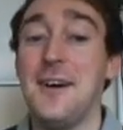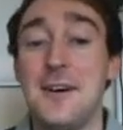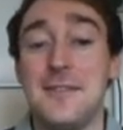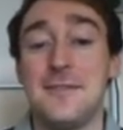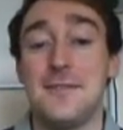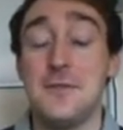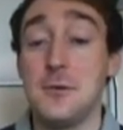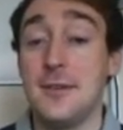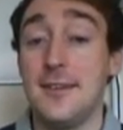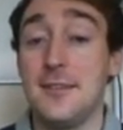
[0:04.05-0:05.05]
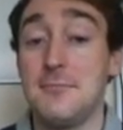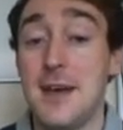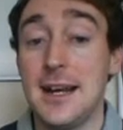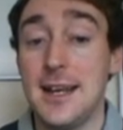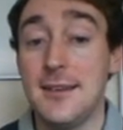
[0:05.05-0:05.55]
of Forces and
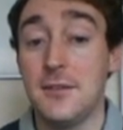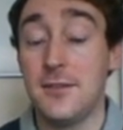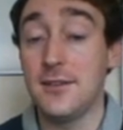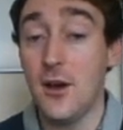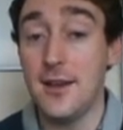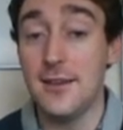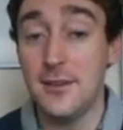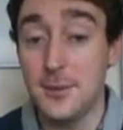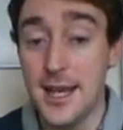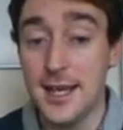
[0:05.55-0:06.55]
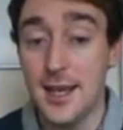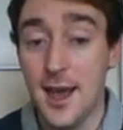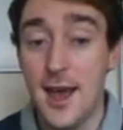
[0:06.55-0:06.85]
Magnets of Science Week.